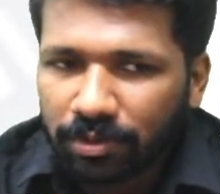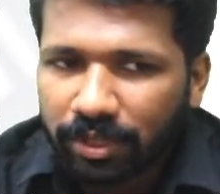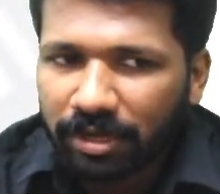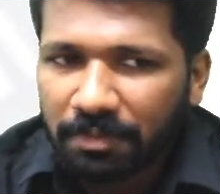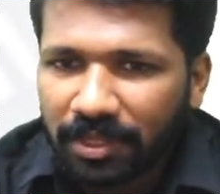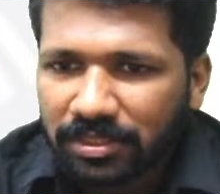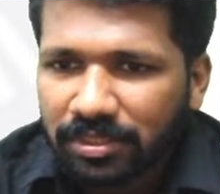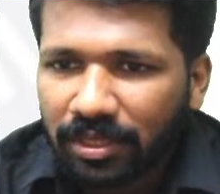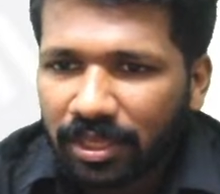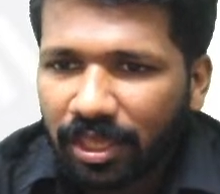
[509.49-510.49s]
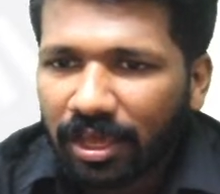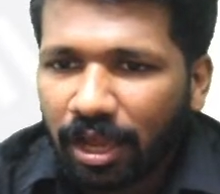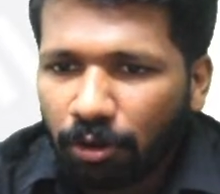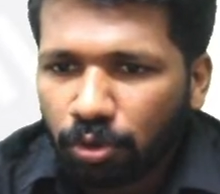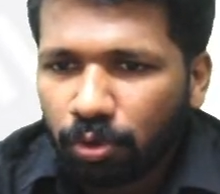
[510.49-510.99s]
That means he
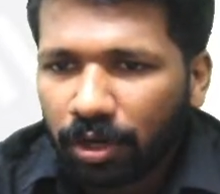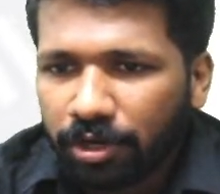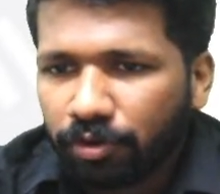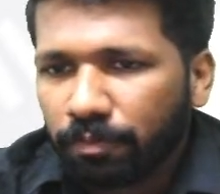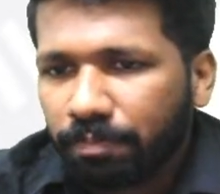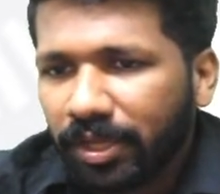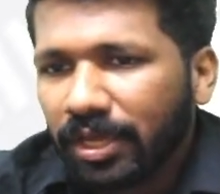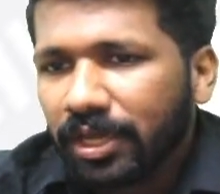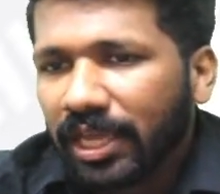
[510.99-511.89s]
have 200 rupee,